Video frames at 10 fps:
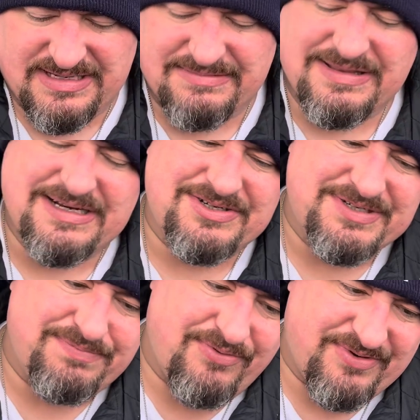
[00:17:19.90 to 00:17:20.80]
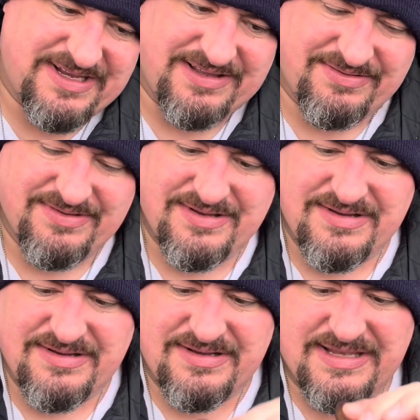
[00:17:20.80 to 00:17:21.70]
Let it just breathe.
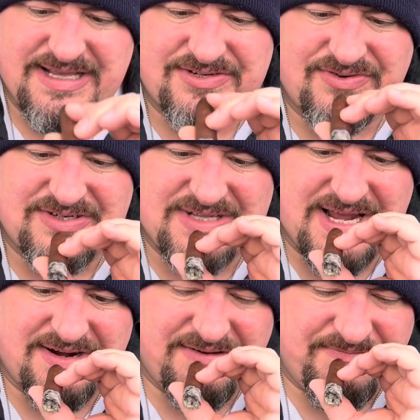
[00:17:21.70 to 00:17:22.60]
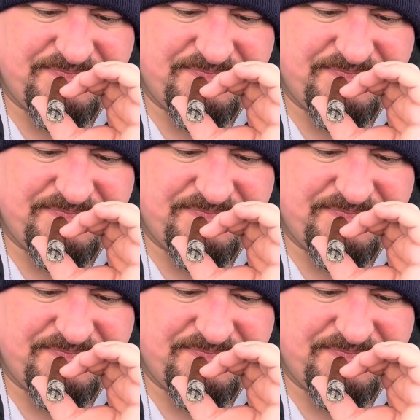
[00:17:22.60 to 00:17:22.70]
Can't stress that enough.